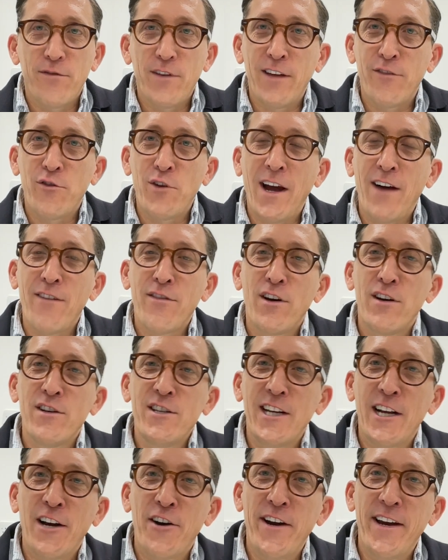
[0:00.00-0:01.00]
you have
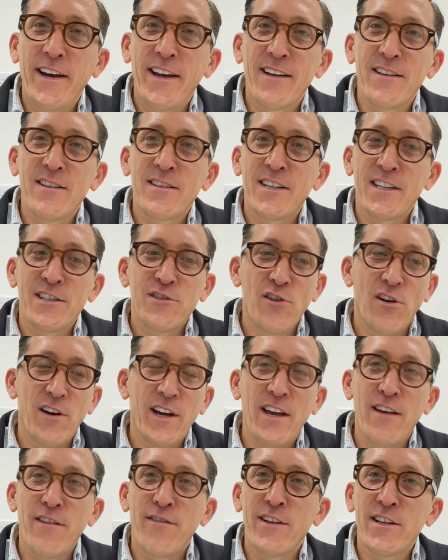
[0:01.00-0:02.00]
those ingredients, it's
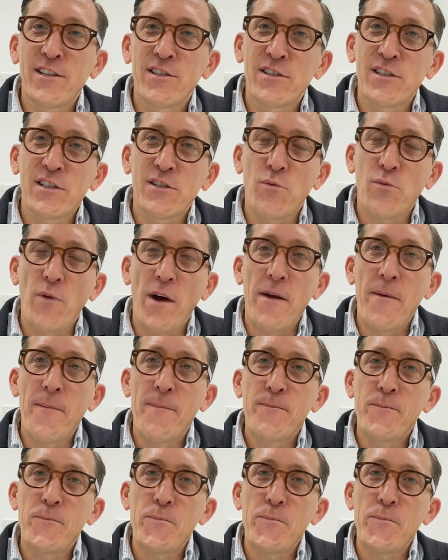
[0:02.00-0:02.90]
not if, it's just when.